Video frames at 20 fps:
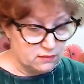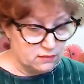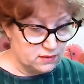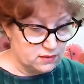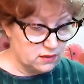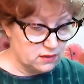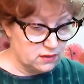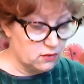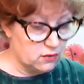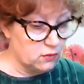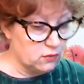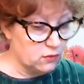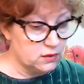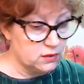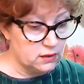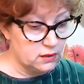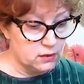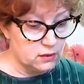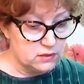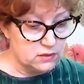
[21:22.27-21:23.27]
with a cold
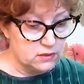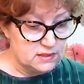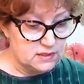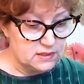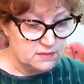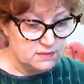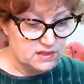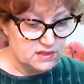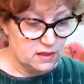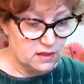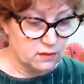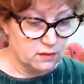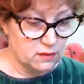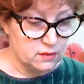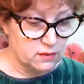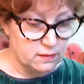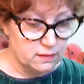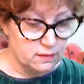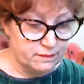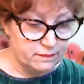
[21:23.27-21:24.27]
and lonesome sound.